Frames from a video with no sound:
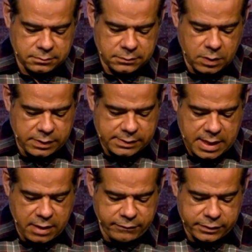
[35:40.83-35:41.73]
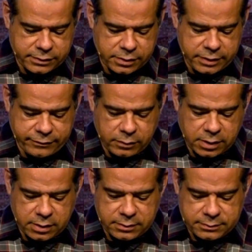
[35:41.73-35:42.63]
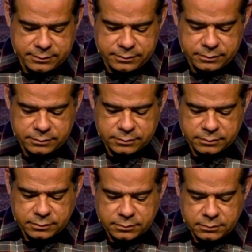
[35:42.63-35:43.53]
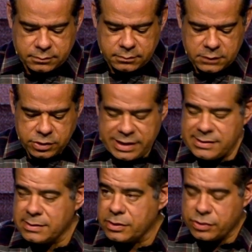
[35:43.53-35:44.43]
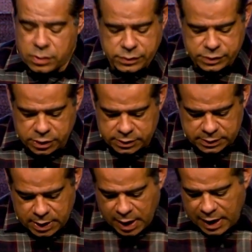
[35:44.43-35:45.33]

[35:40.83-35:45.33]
Notice the end of verse 34. Jesus is so certain